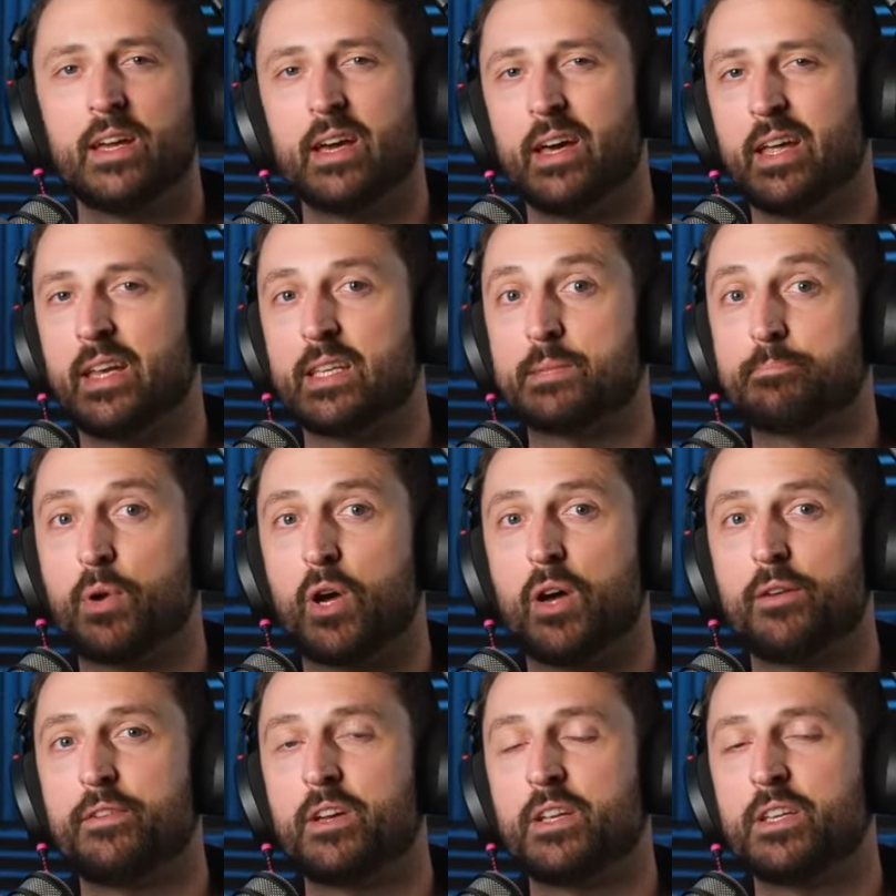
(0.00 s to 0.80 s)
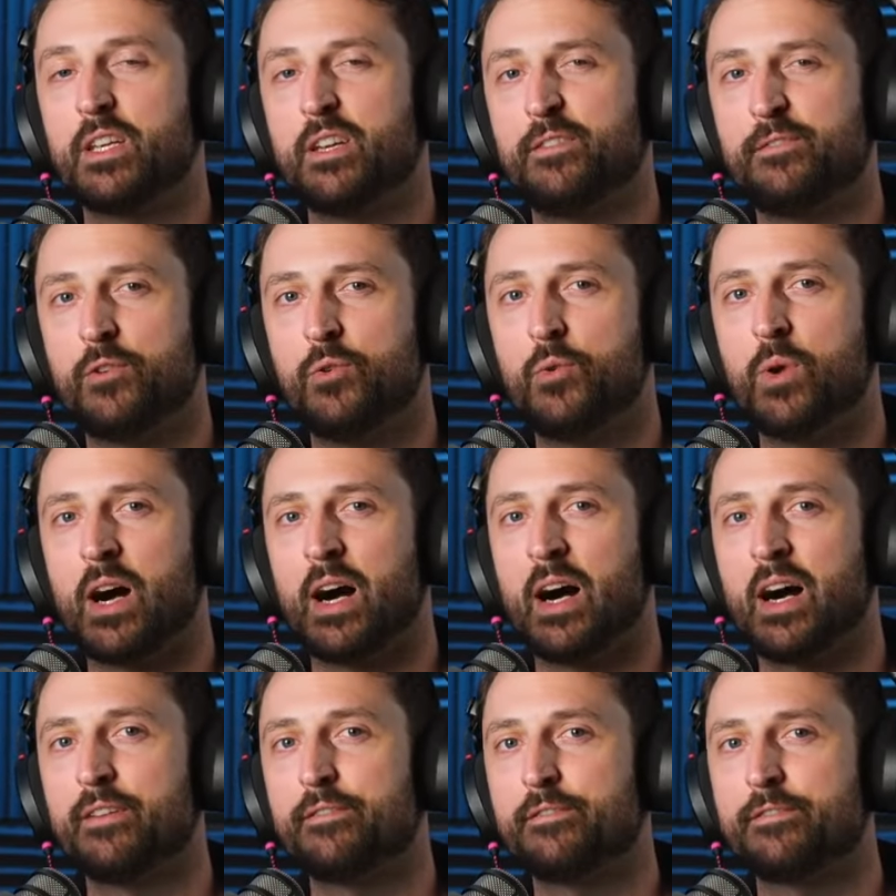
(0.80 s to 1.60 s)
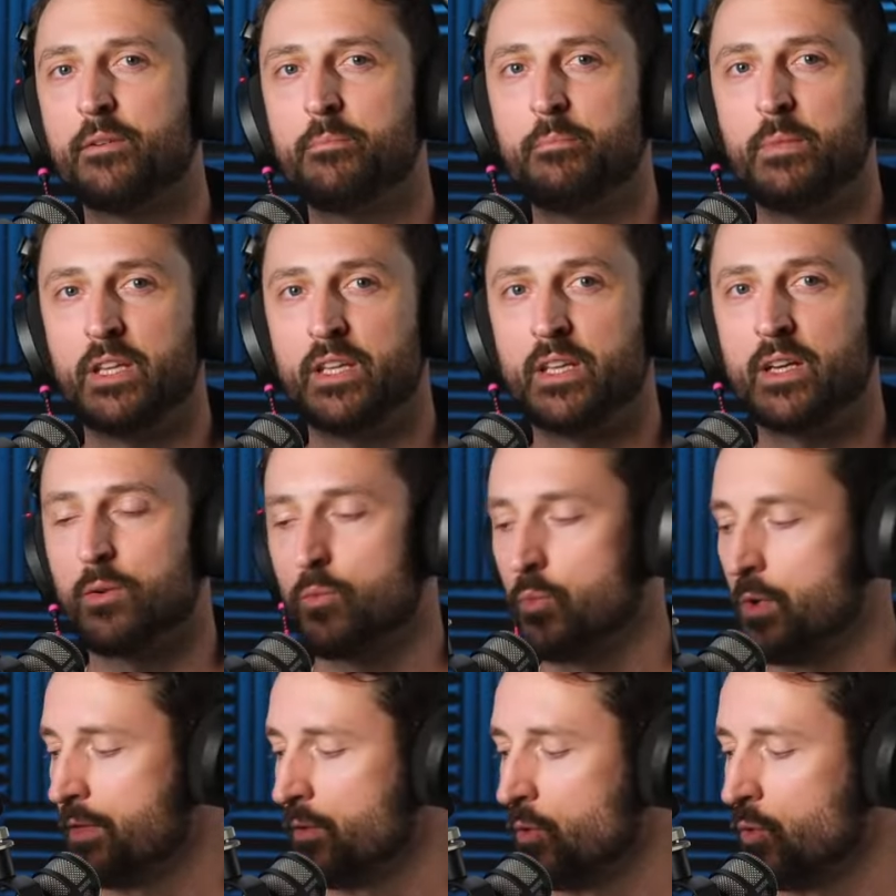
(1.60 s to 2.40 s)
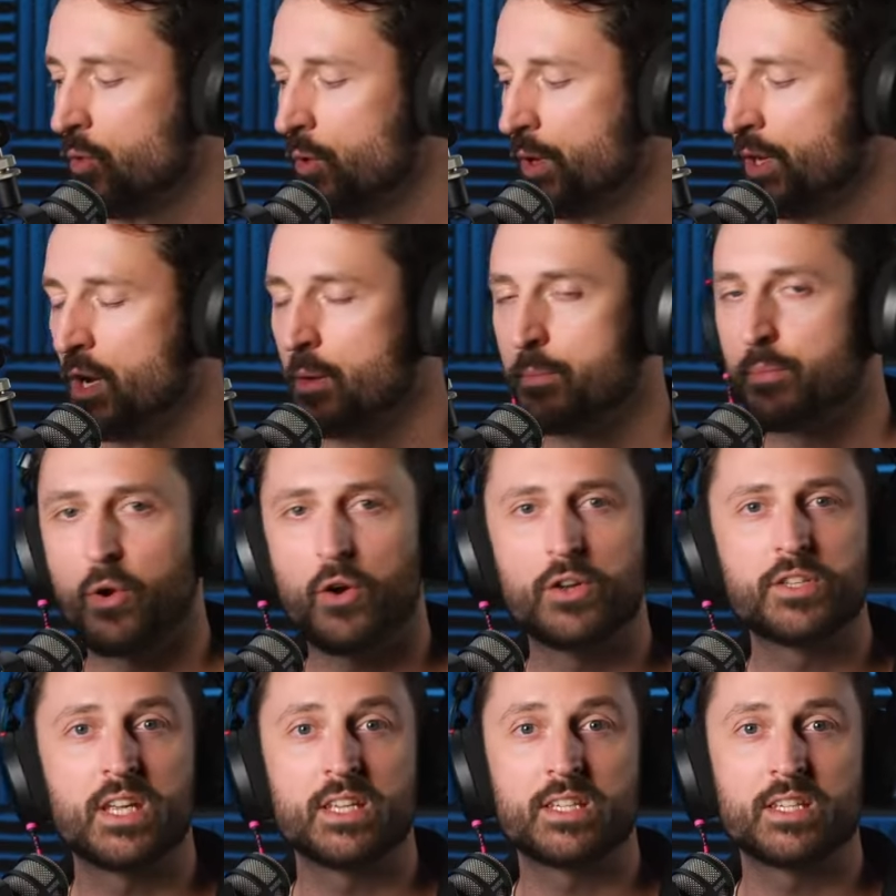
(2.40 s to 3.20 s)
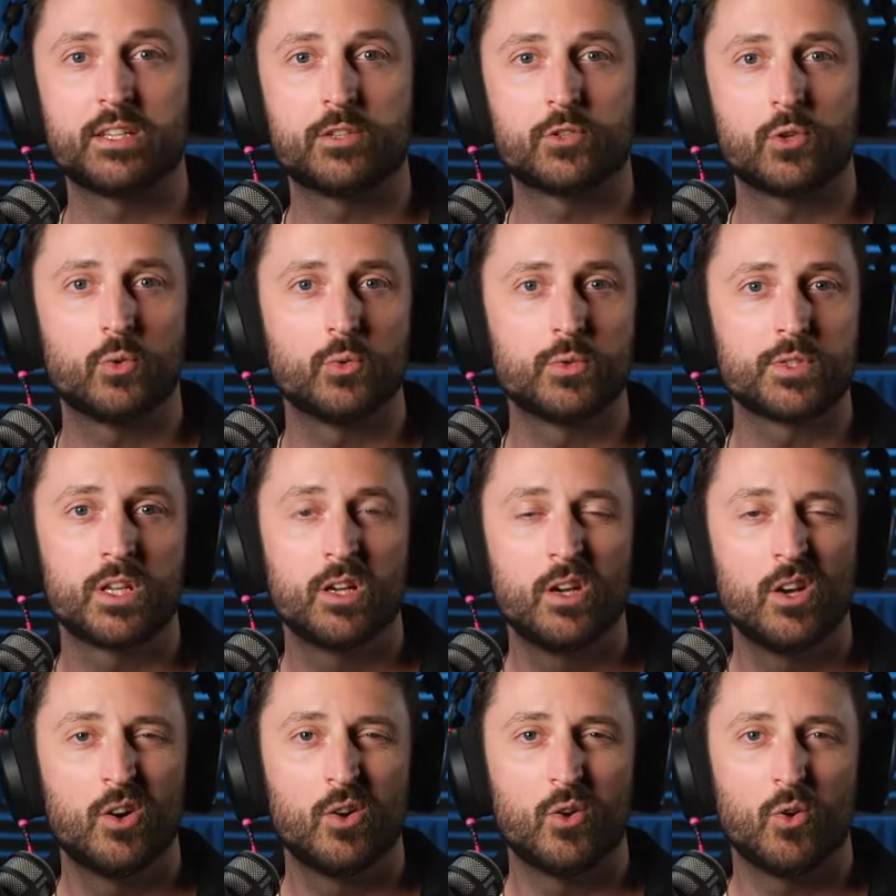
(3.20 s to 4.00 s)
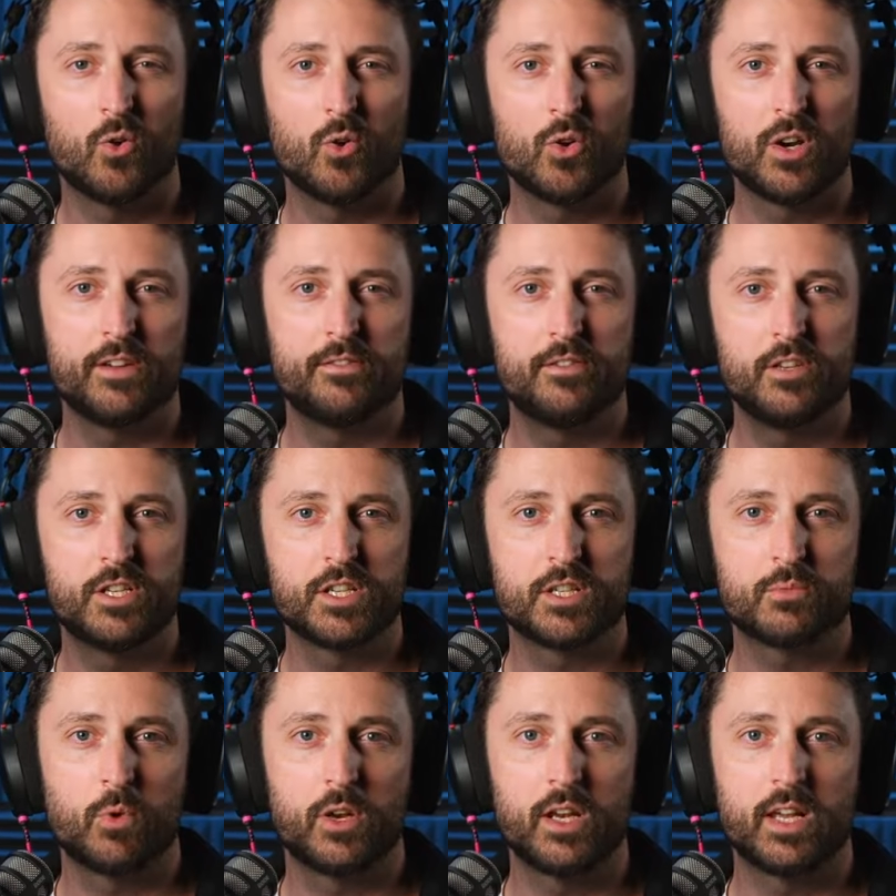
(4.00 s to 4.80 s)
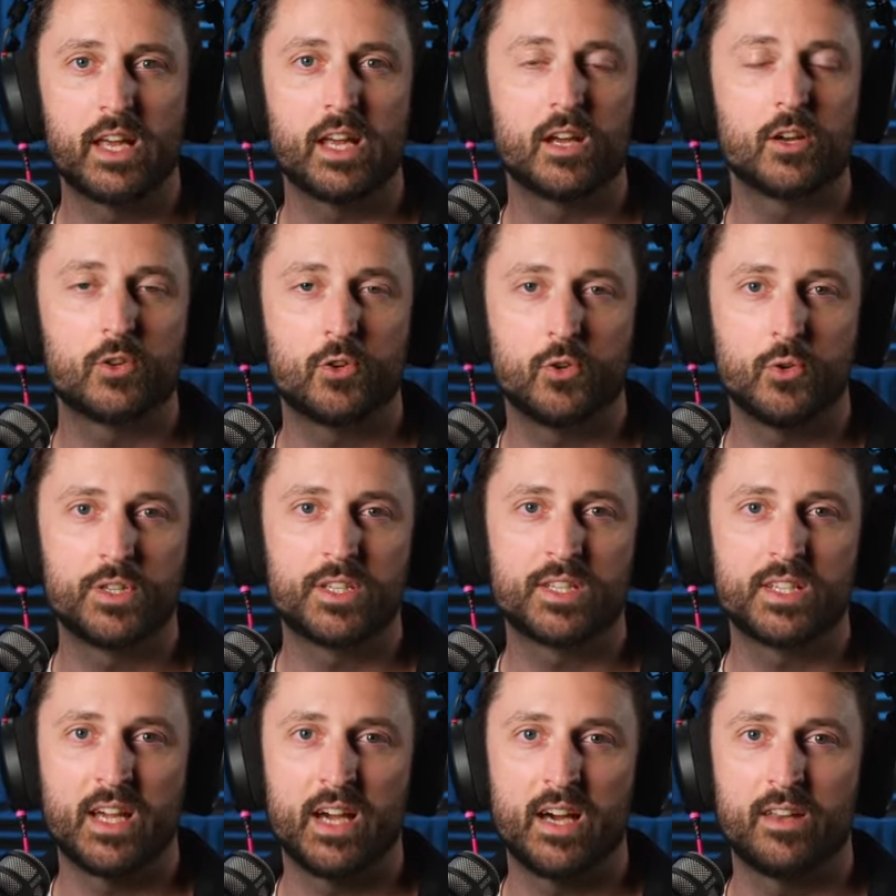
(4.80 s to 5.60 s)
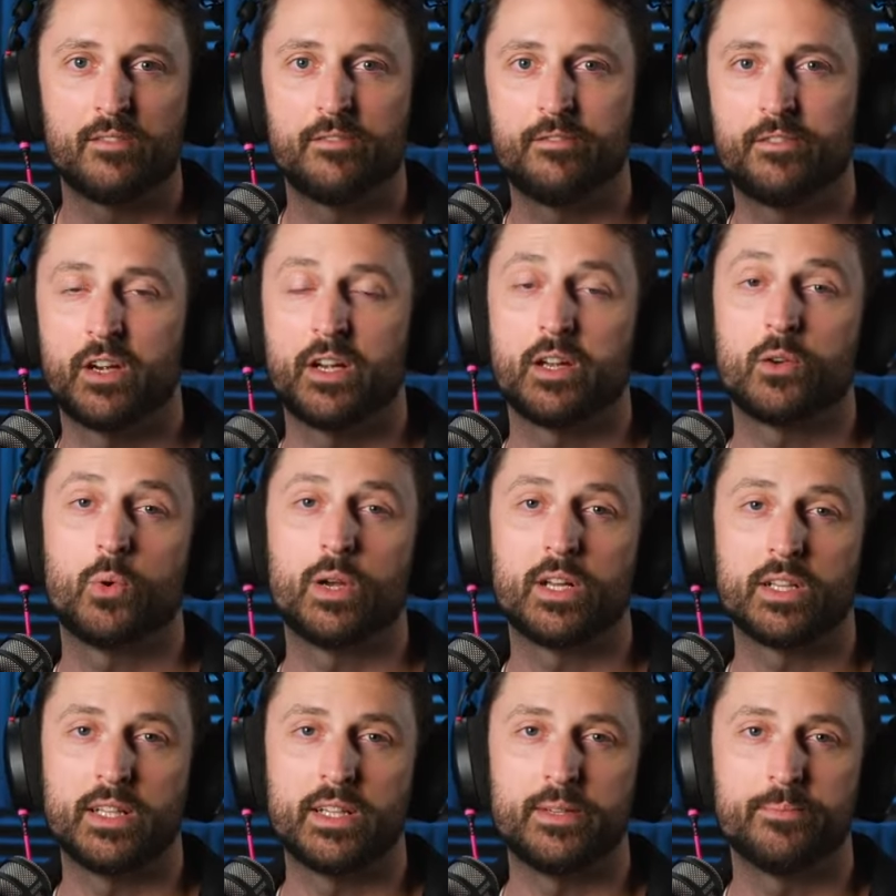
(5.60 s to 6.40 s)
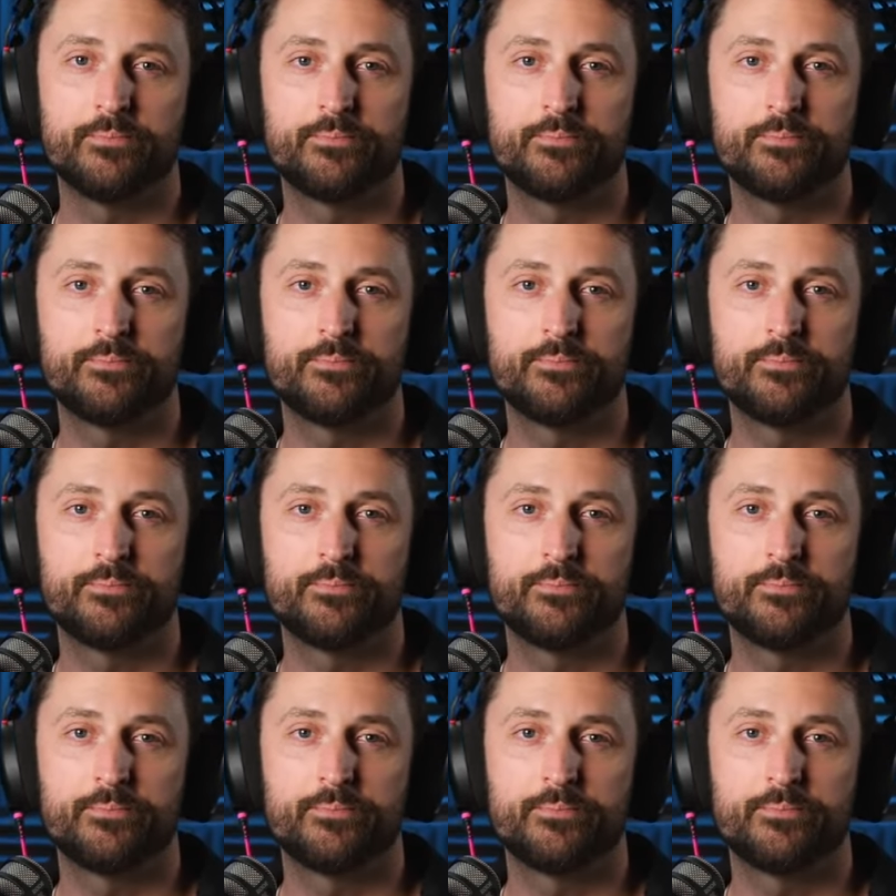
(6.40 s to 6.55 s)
and it's perfect if you aren't familiar with audio processing tools or if you just want to get good sound very quickly.